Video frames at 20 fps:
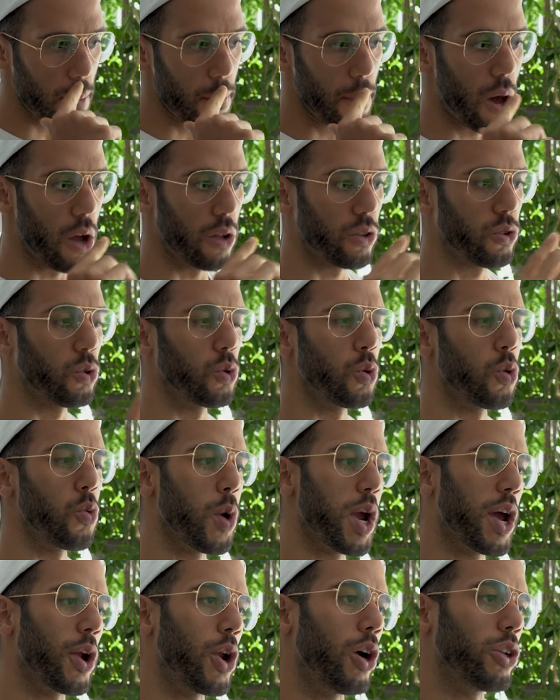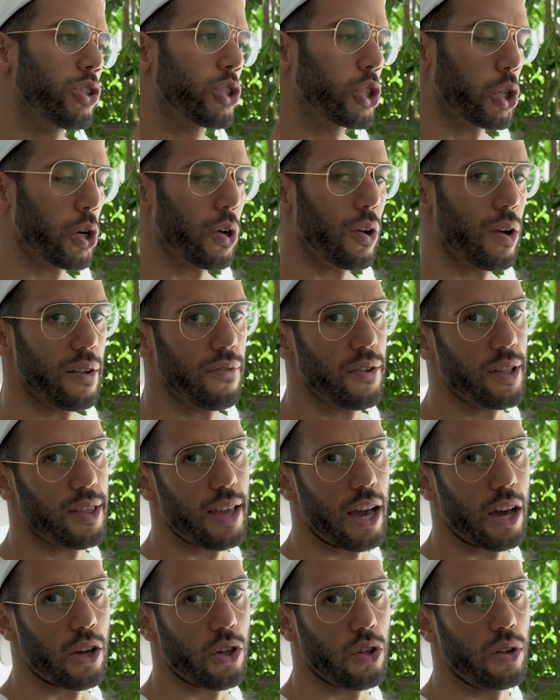but we are not sure if it's
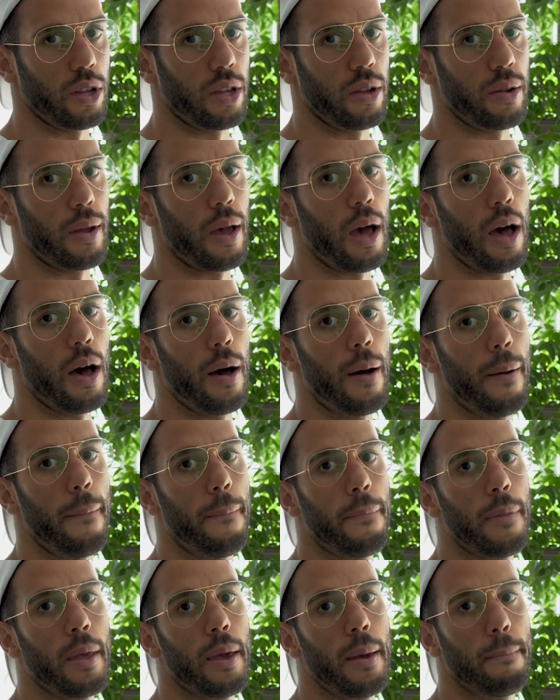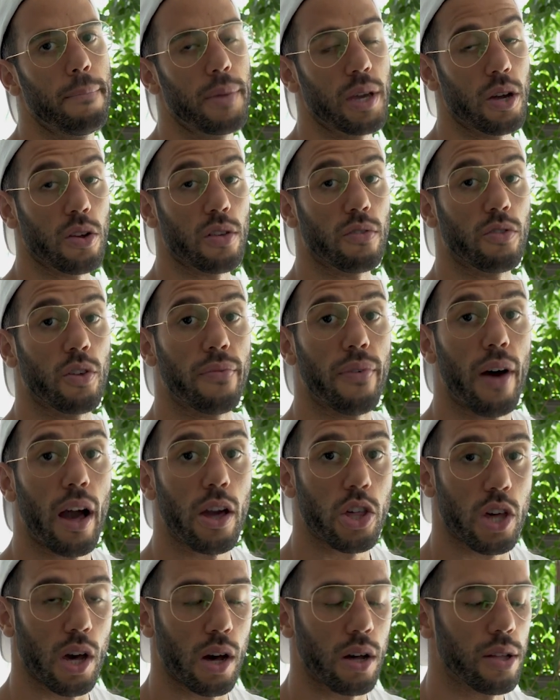actually because of the
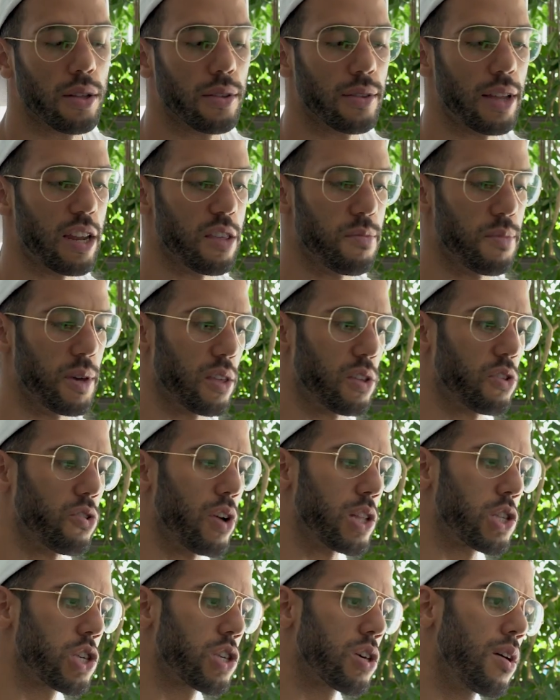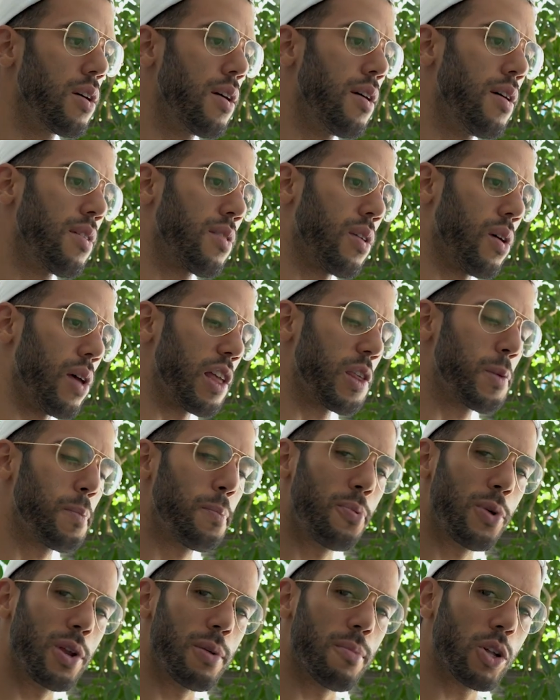fascia that is being stretched. So that's
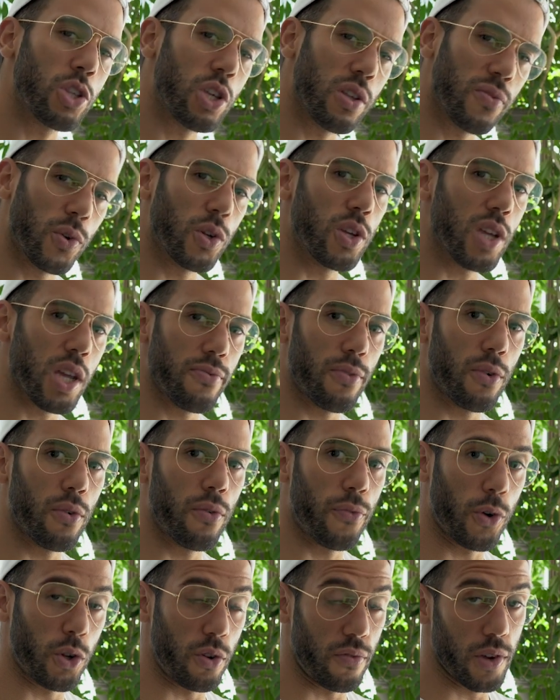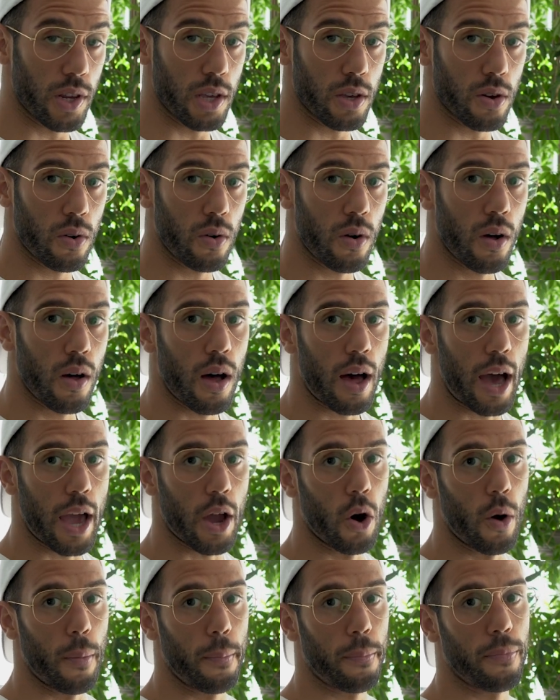pretty much it for the video. I
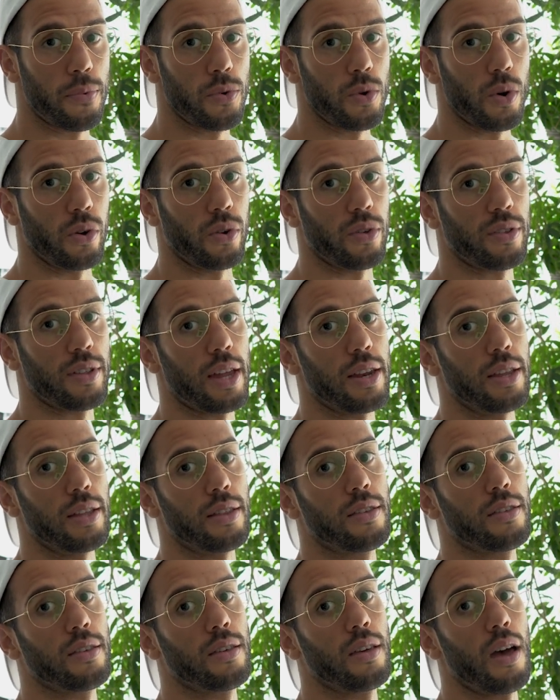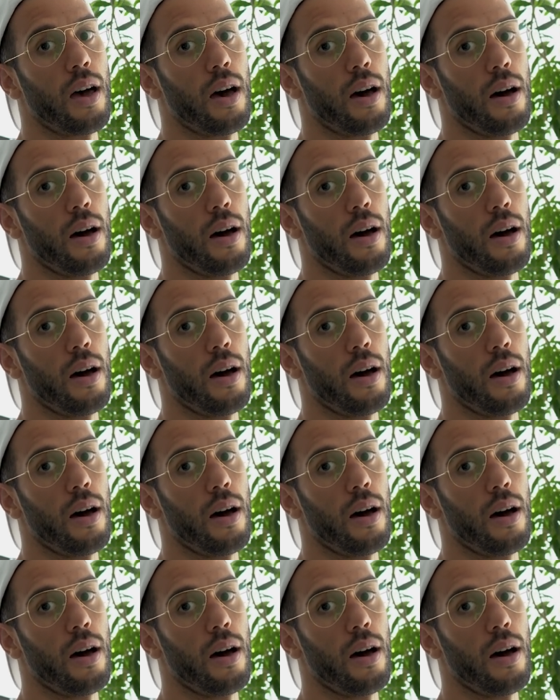hope you understand it